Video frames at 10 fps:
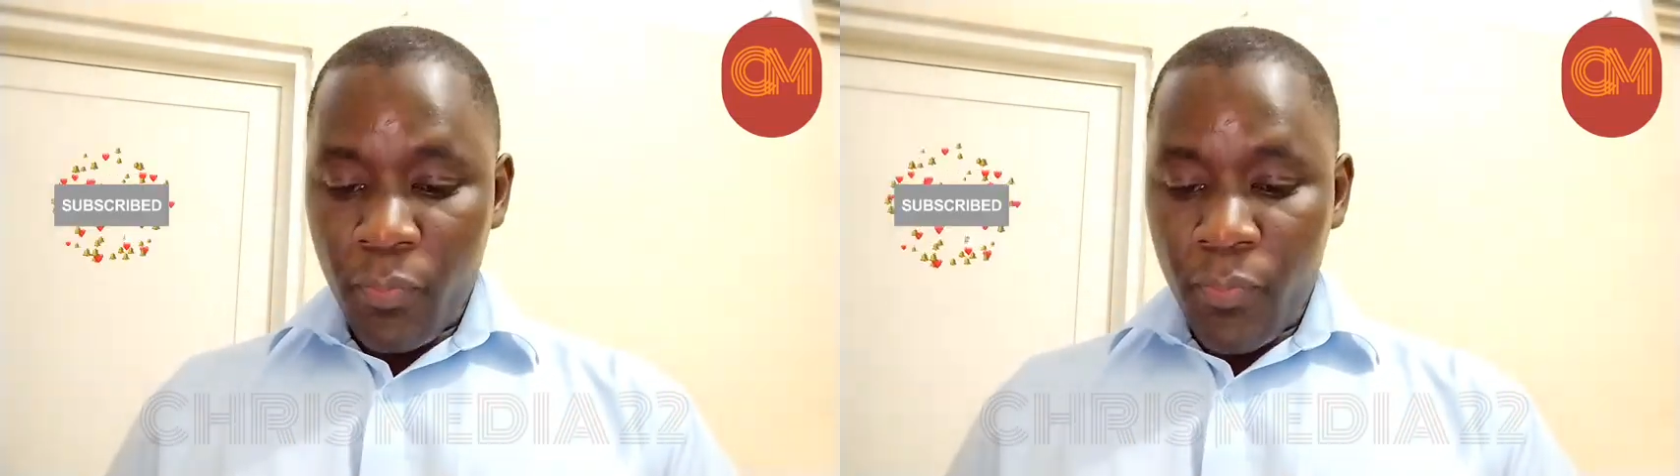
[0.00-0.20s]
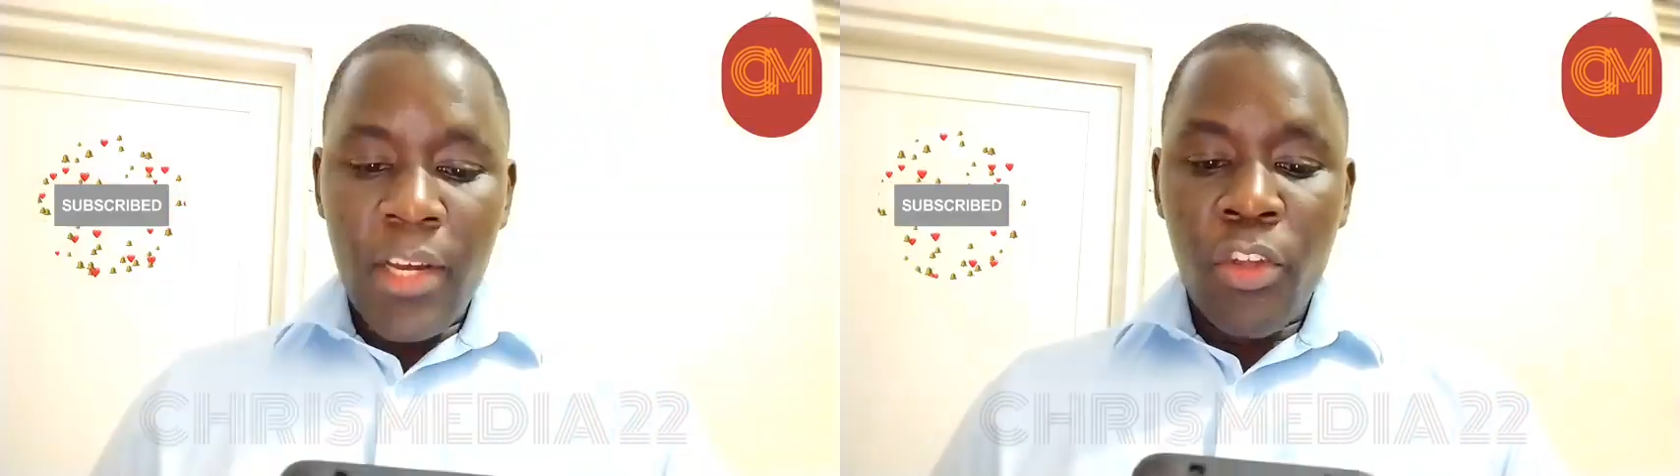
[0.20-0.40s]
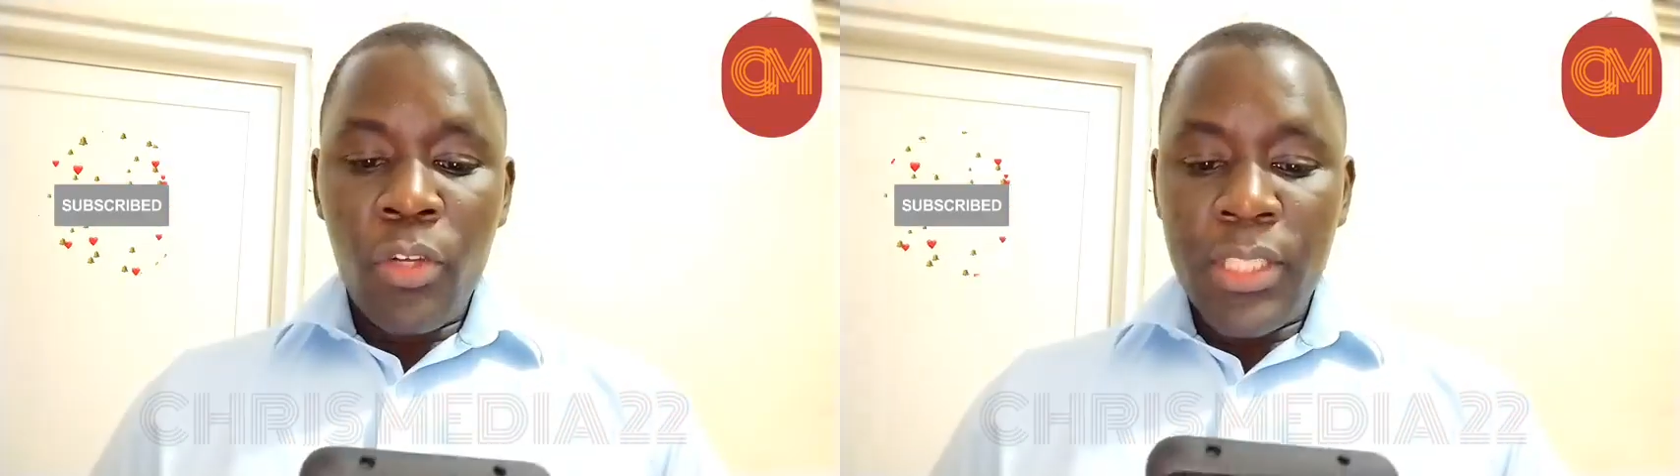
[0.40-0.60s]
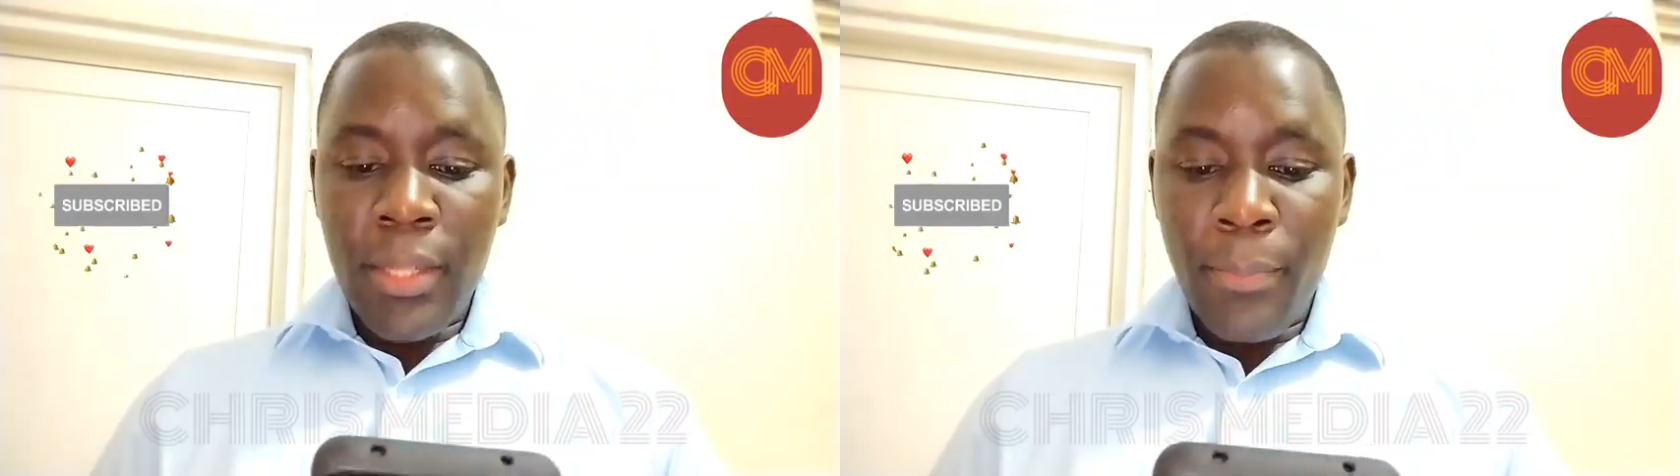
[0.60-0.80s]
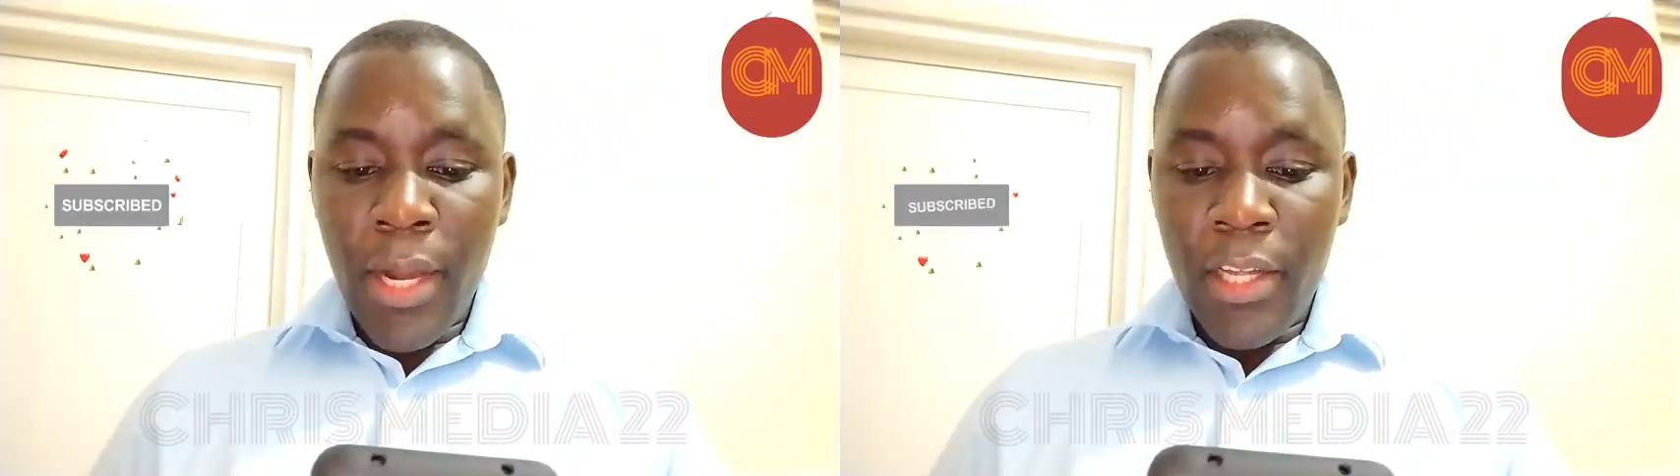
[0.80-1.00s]
Legal
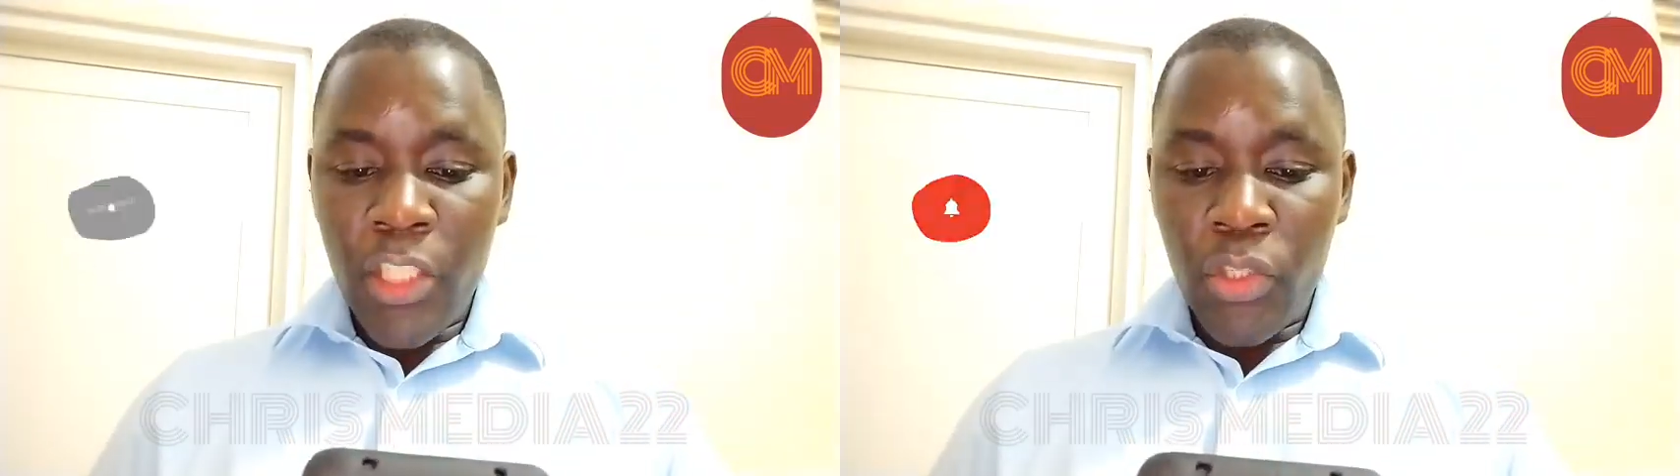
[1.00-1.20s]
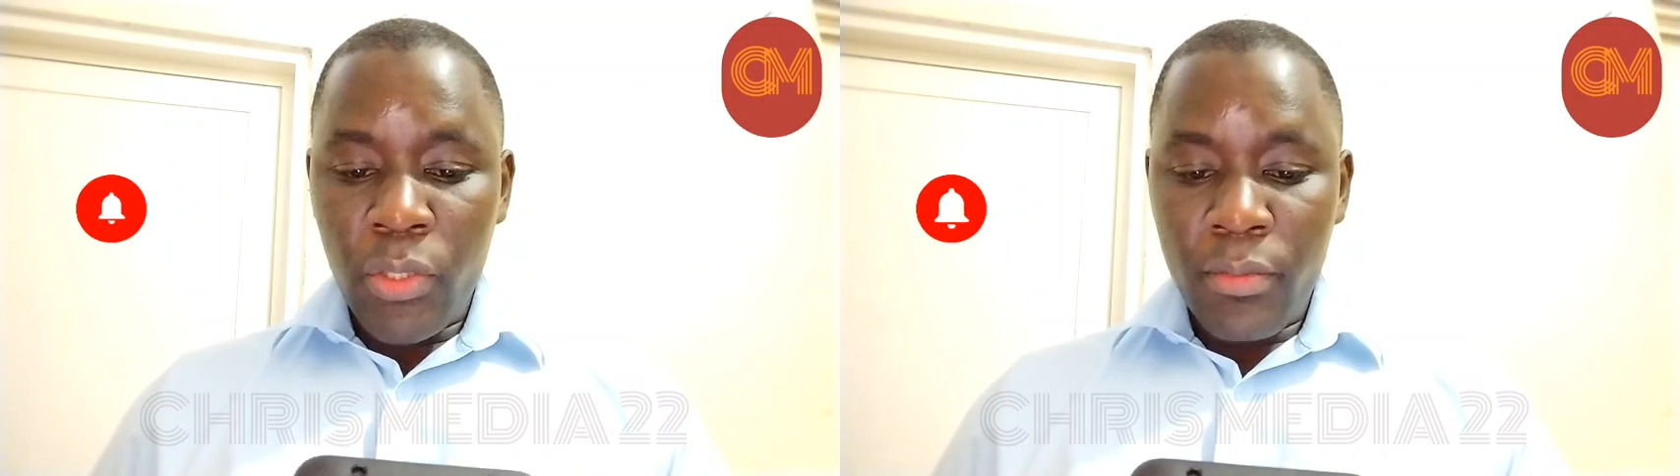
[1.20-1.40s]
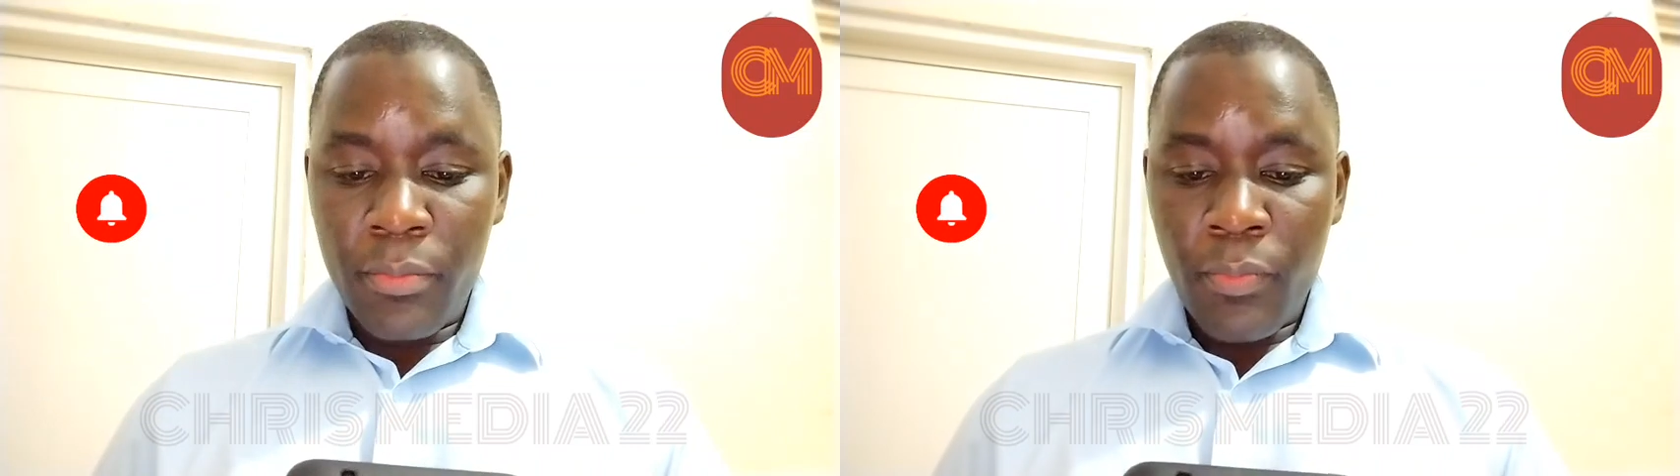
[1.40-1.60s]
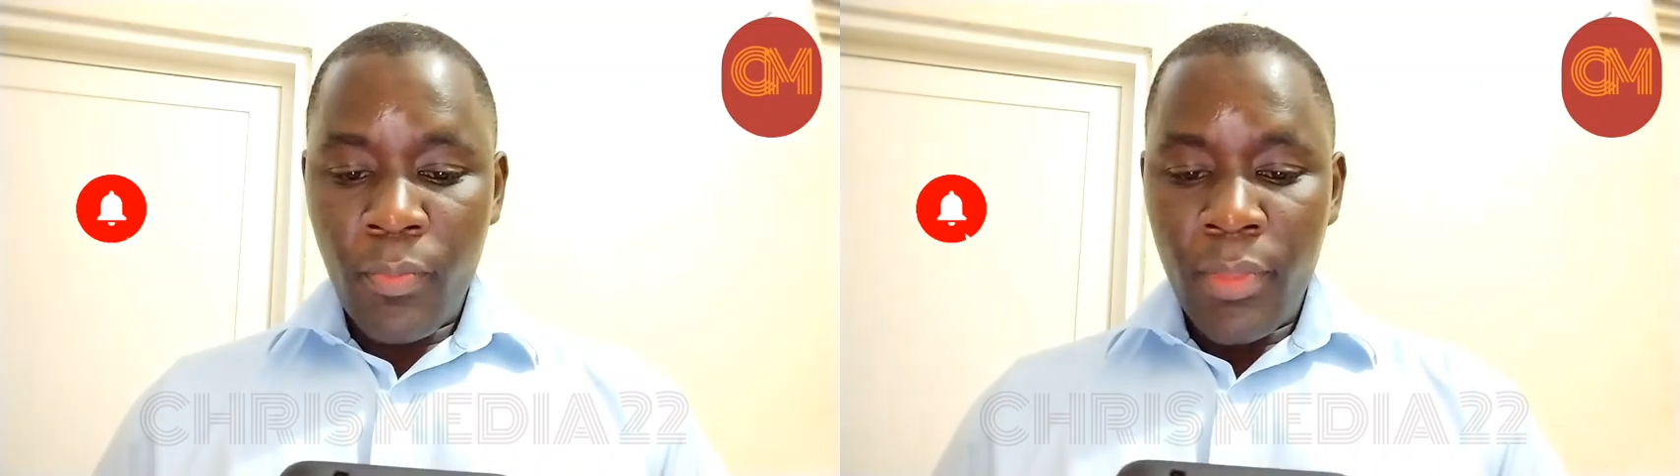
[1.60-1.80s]
separation